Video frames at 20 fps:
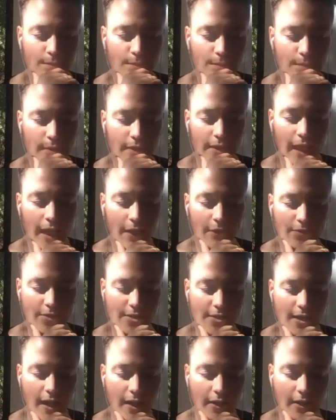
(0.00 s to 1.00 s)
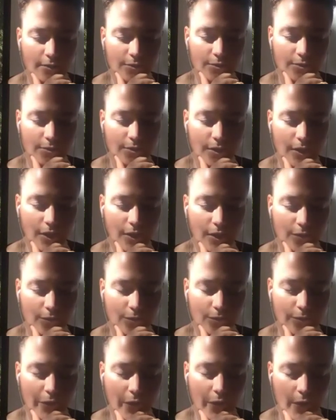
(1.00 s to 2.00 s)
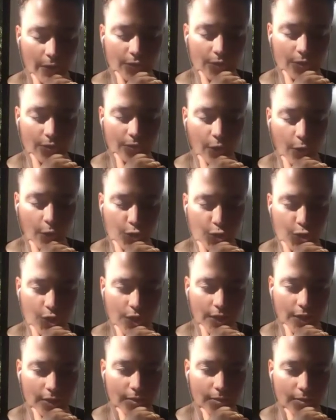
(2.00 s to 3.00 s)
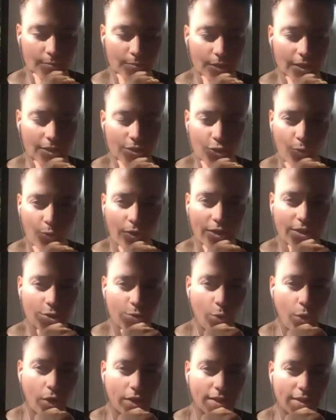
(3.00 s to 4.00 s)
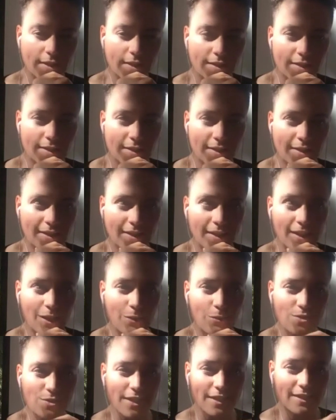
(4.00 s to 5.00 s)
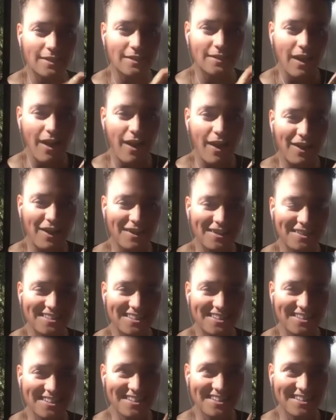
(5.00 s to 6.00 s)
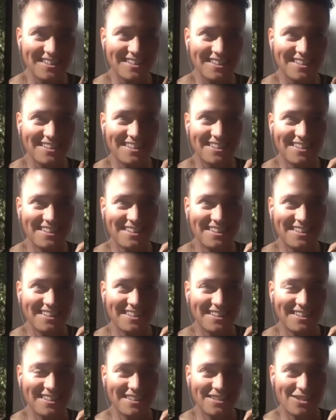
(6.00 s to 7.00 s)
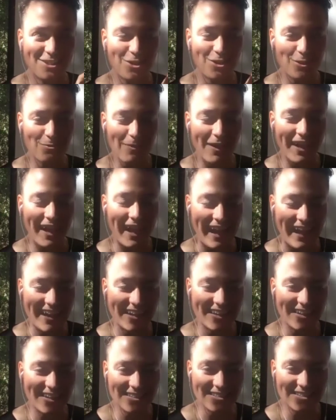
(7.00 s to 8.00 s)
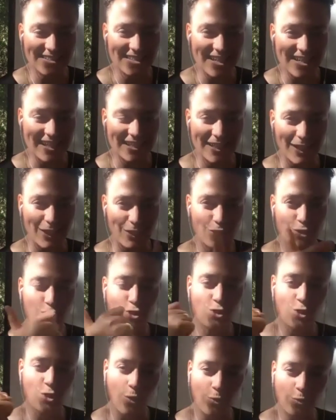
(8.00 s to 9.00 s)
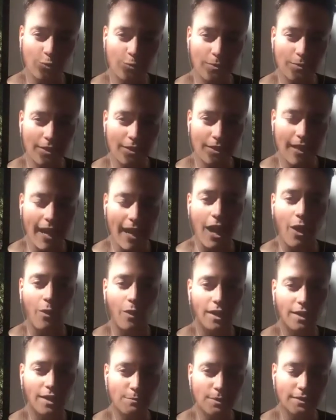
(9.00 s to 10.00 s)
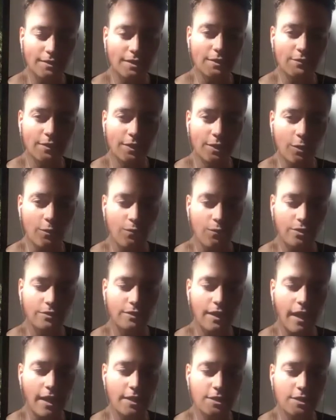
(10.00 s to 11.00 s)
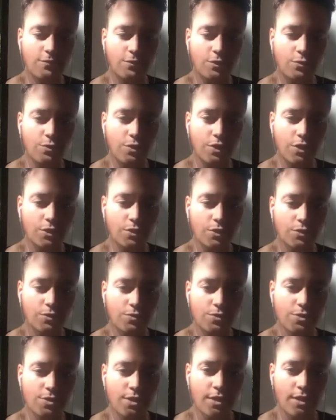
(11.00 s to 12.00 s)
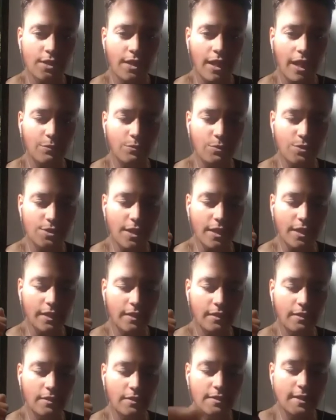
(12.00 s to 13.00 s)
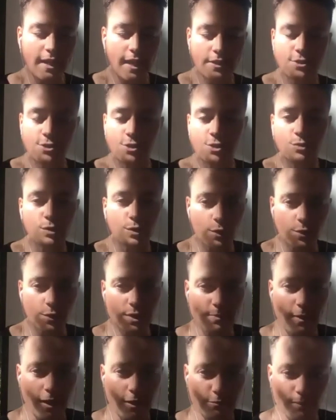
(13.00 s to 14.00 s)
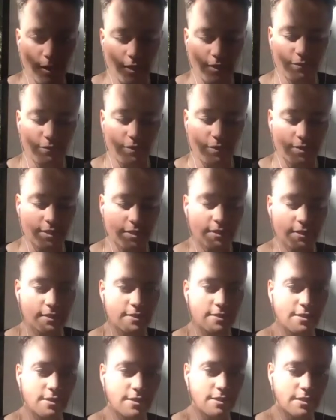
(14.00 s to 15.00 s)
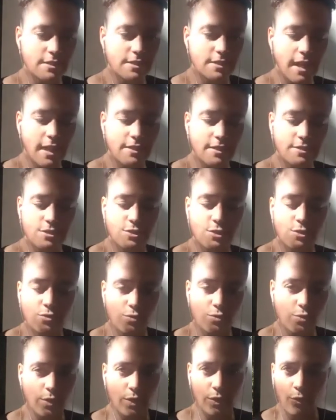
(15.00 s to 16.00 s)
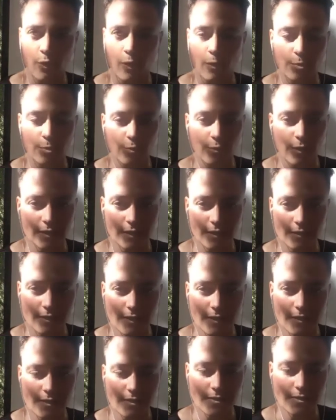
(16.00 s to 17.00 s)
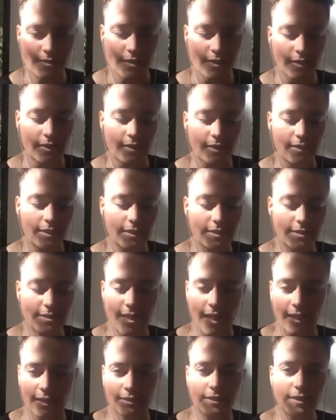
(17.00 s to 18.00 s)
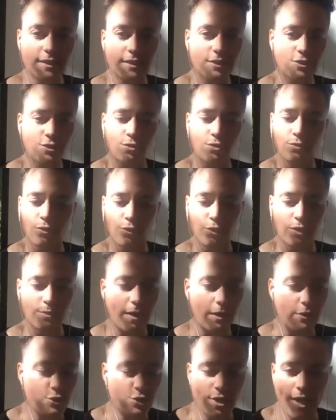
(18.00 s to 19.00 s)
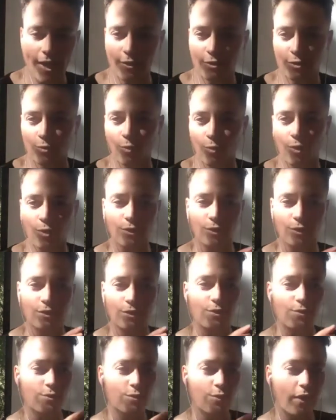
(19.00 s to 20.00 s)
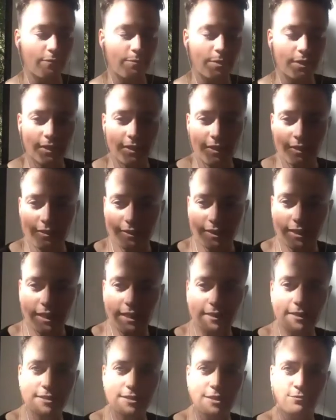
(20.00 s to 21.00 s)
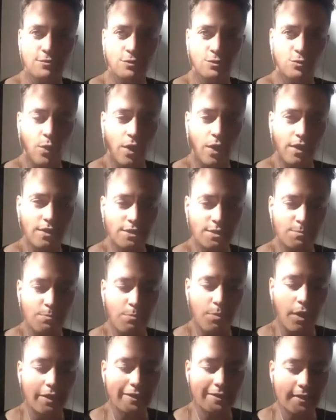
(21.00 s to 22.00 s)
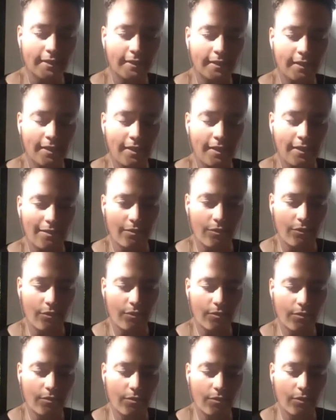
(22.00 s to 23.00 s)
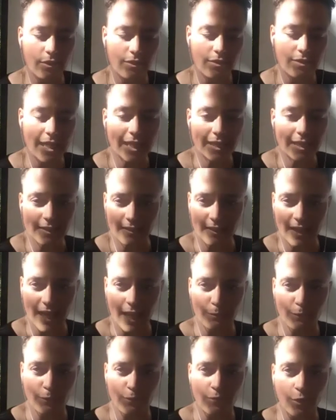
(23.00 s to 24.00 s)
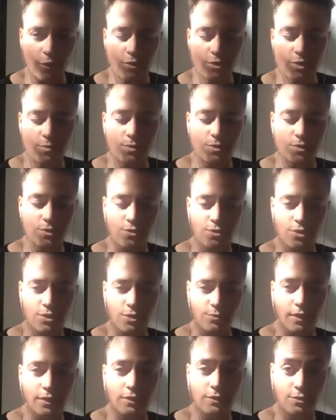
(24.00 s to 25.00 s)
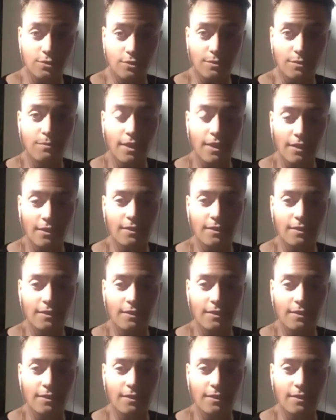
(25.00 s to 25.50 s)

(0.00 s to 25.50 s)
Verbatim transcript: lifestyle of devotion. But in 2020, it was like God took my hand and like showed me how I had been living over the last few years, and was like, yes, you learned about metaphysics. Yes, you incorporated these techniques. You learned about shadow work. You have been healing in these different ways. But the thing that came first was your surrender to me.